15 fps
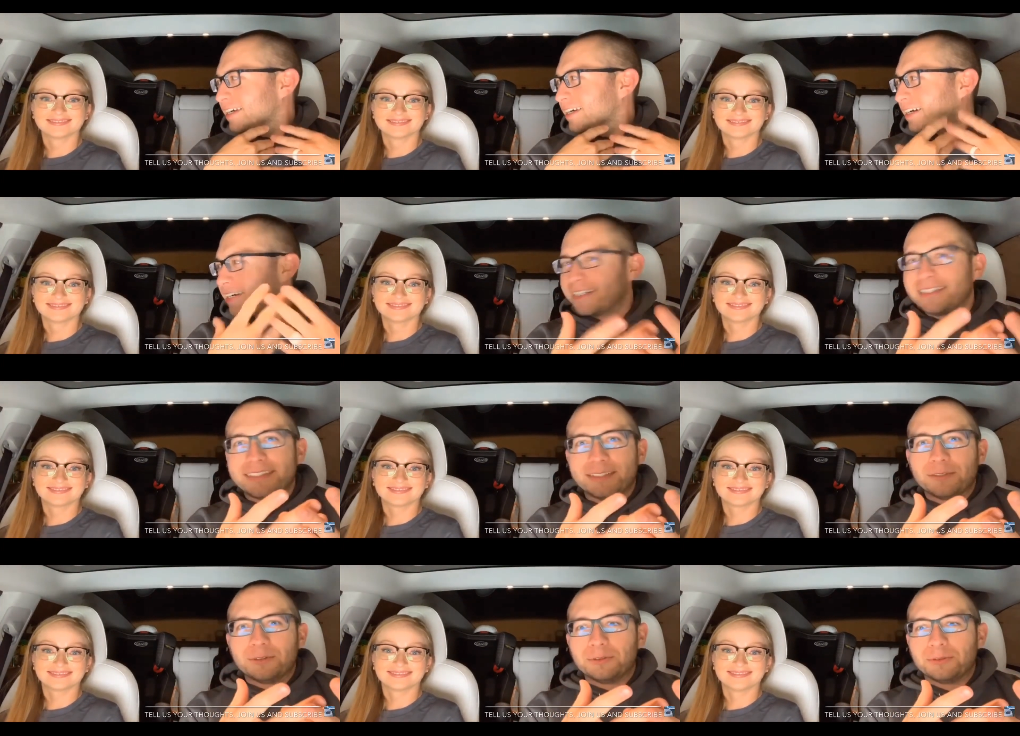Speaker 1: got
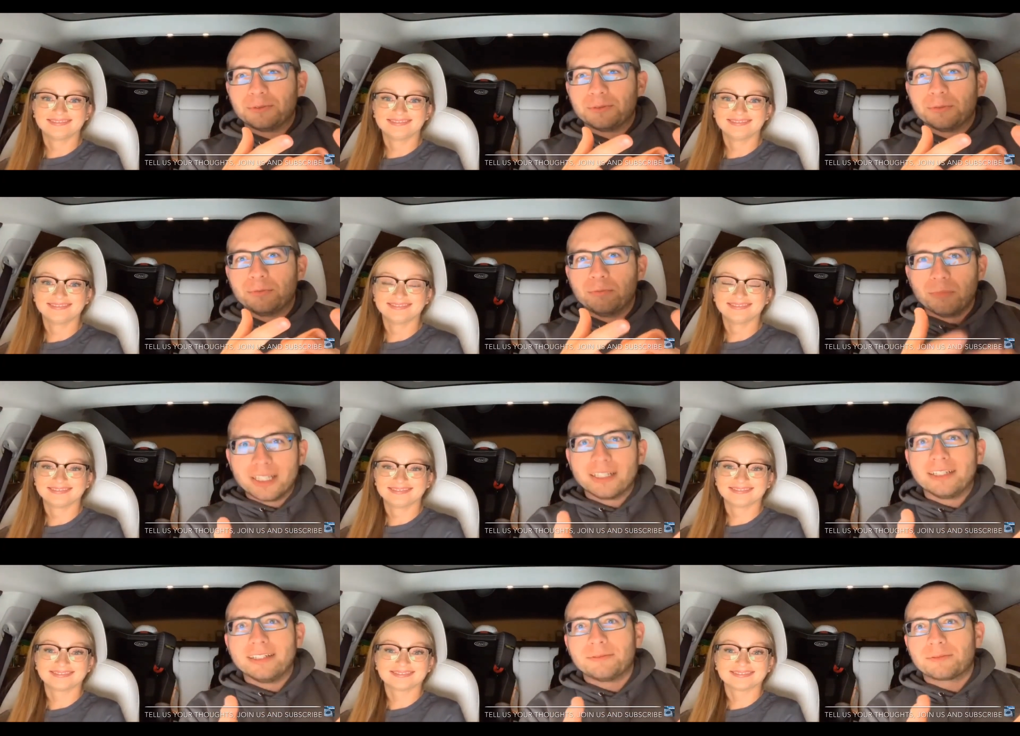into
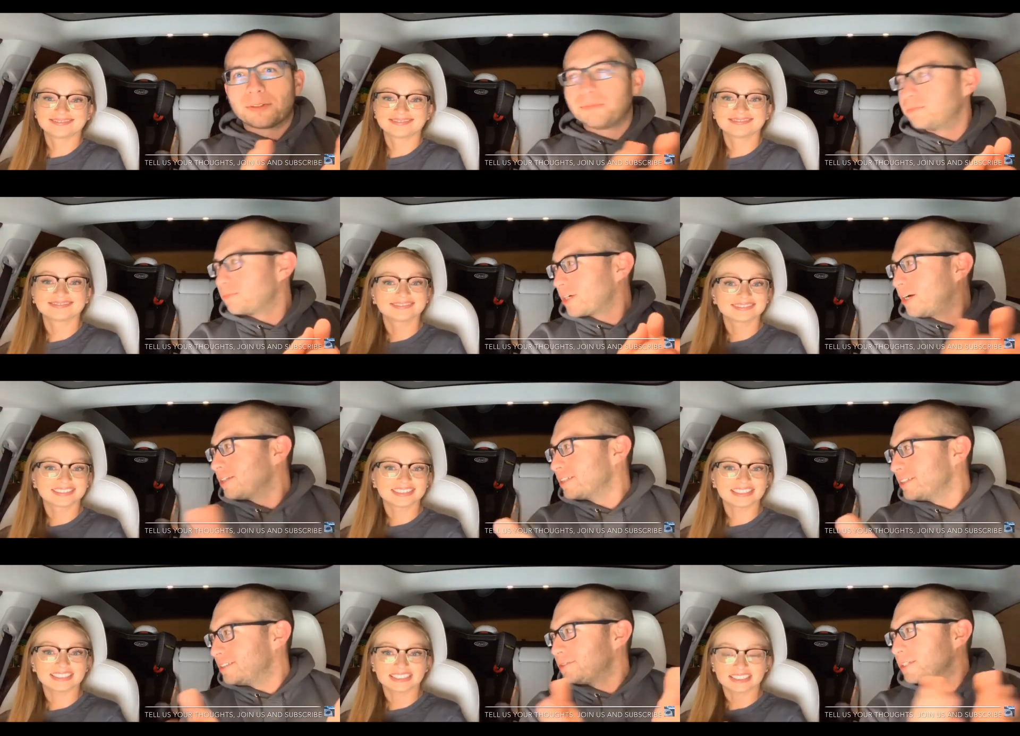money from
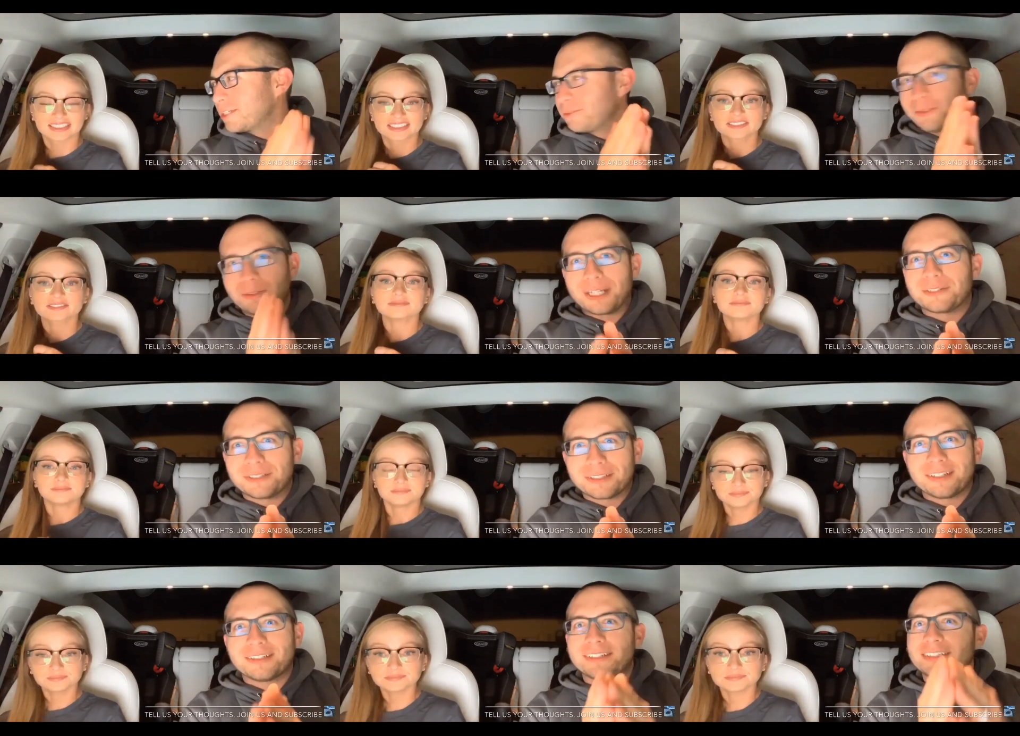college, like we
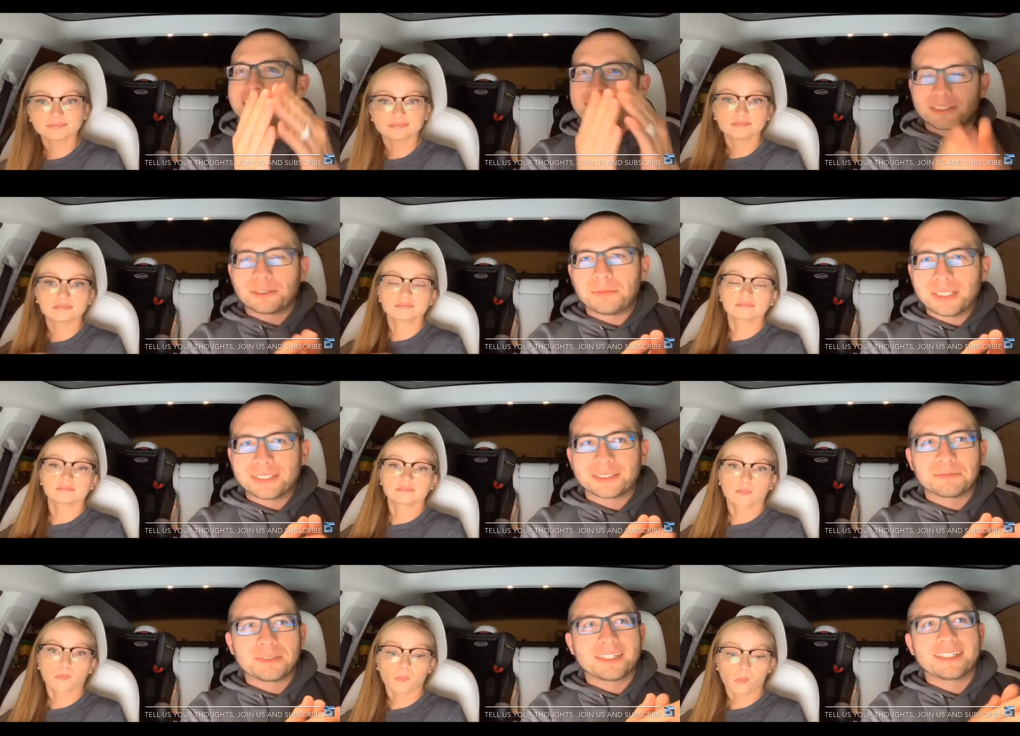graduated college, mm-hmm. I started
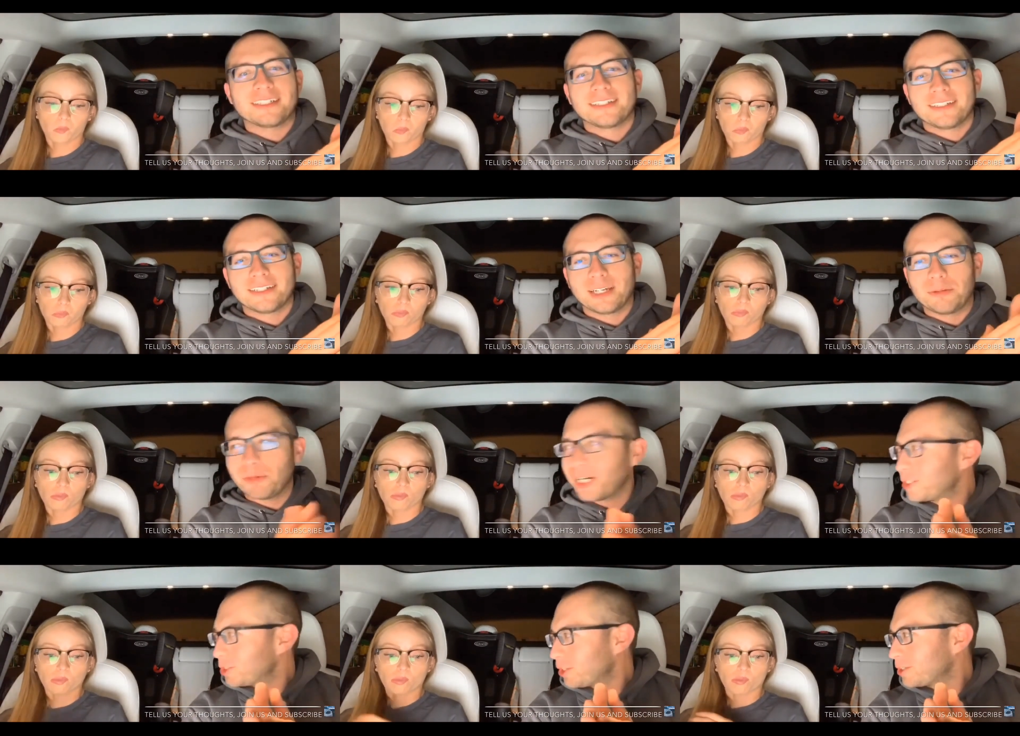making some money. I
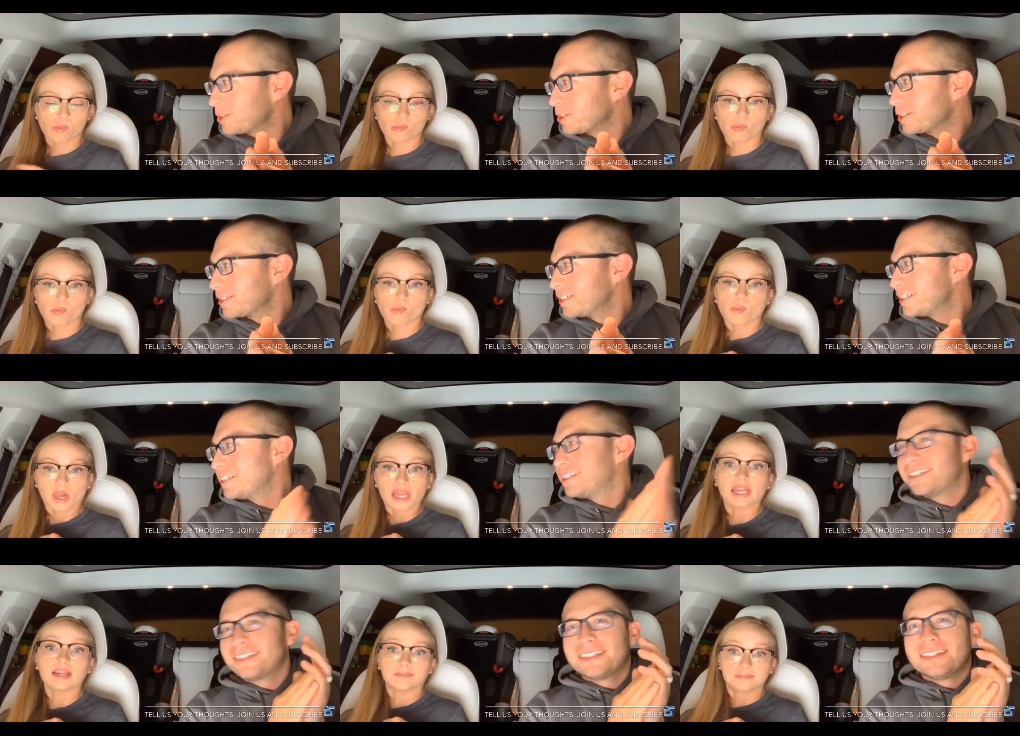bought a Charger.
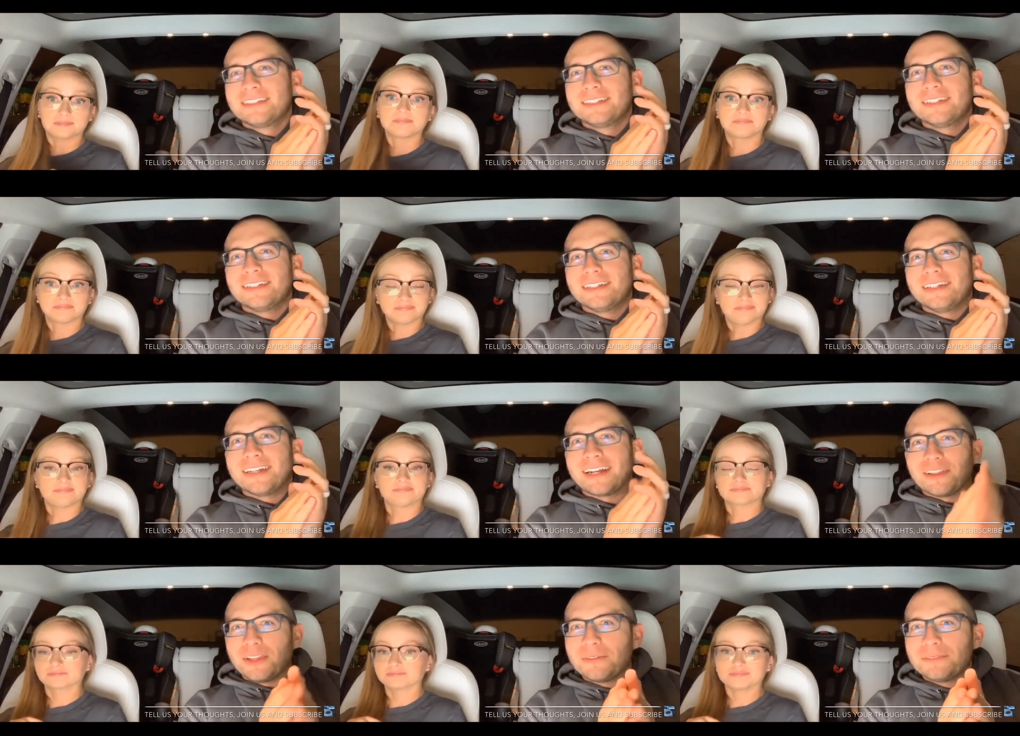Yeah.
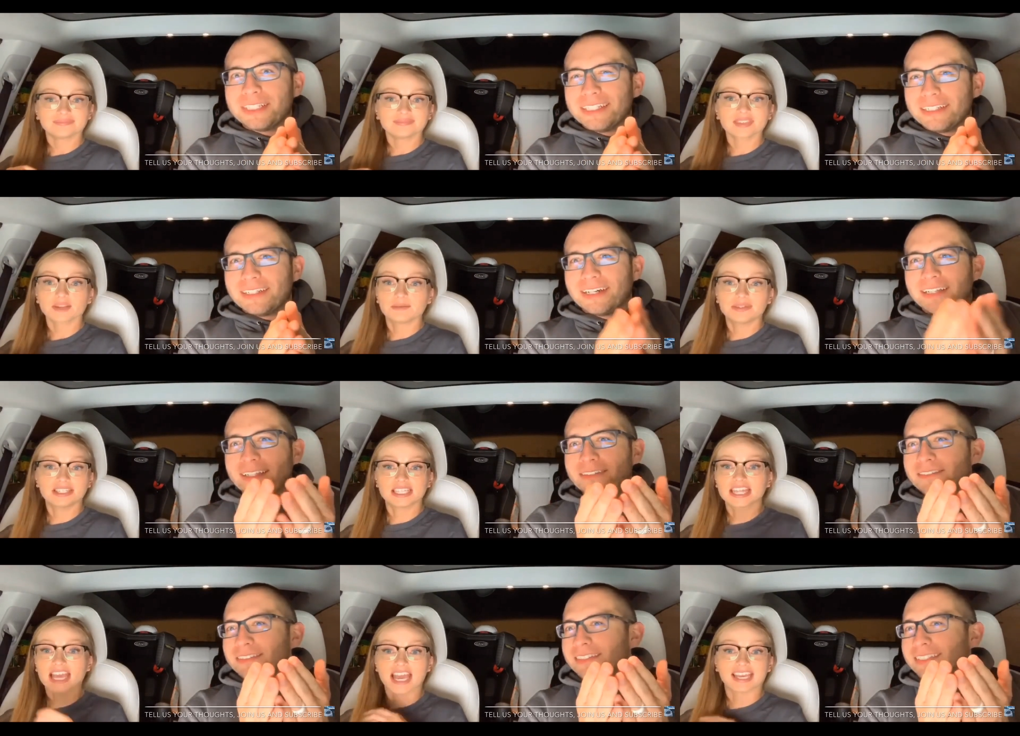And I loved it. You I
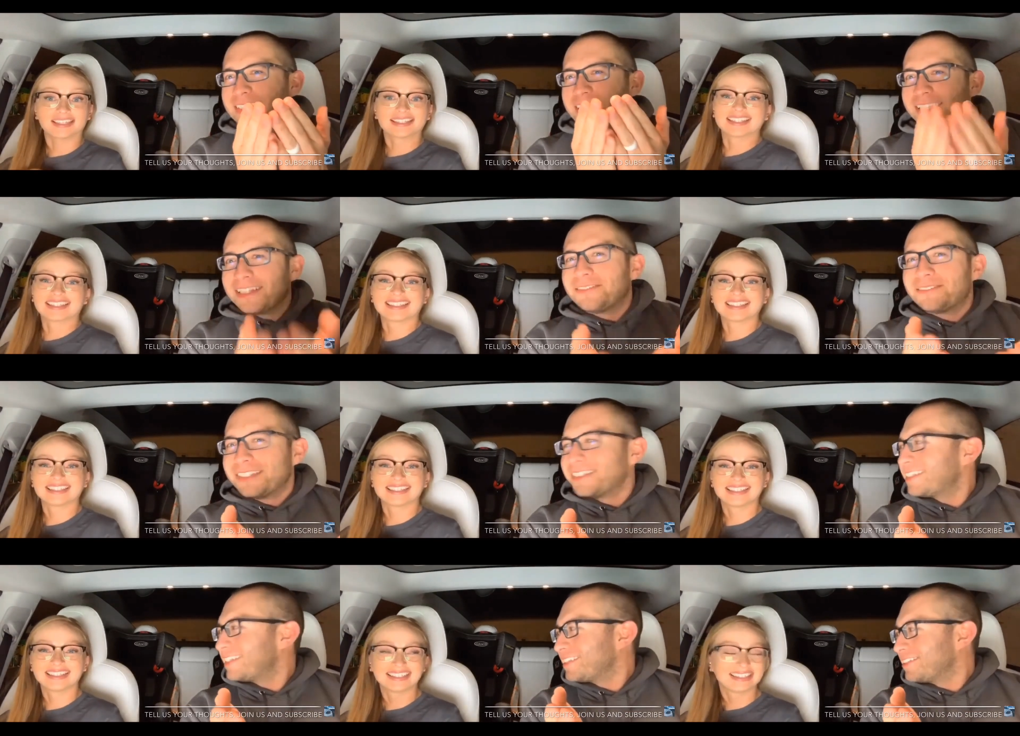loved that. I loved
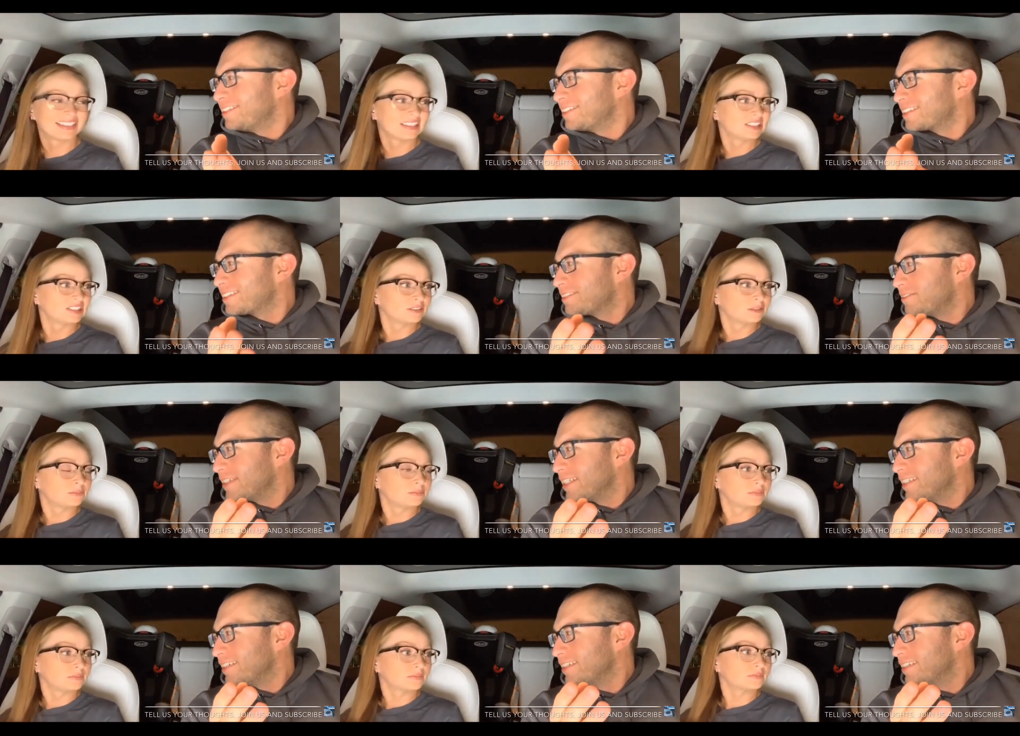the, the looks of
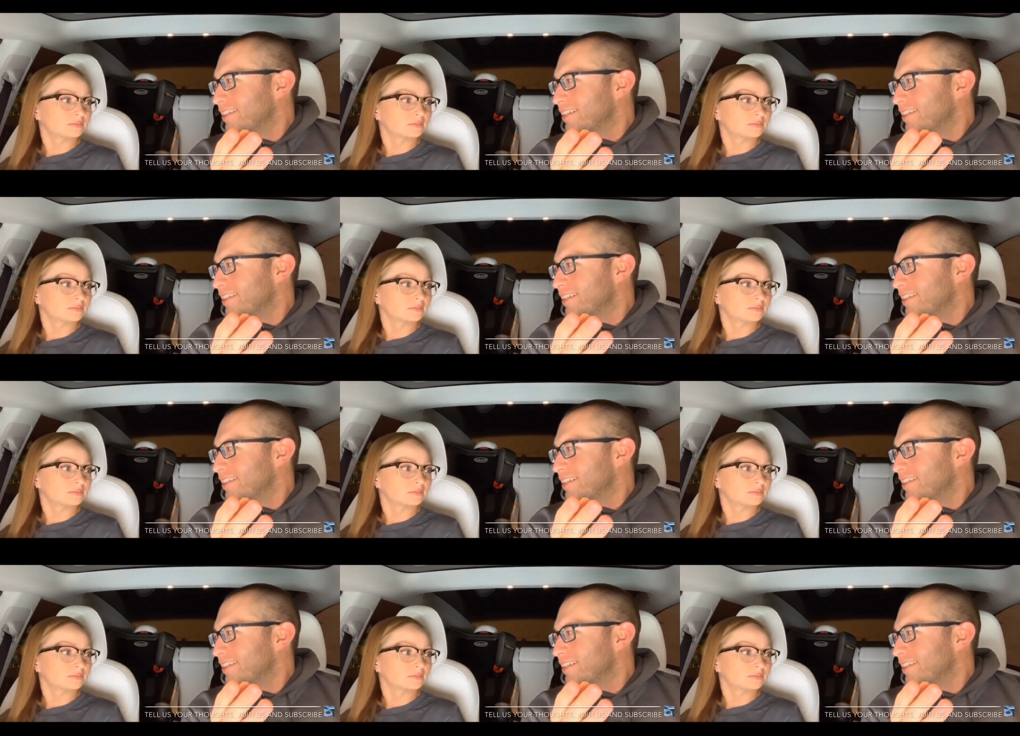it.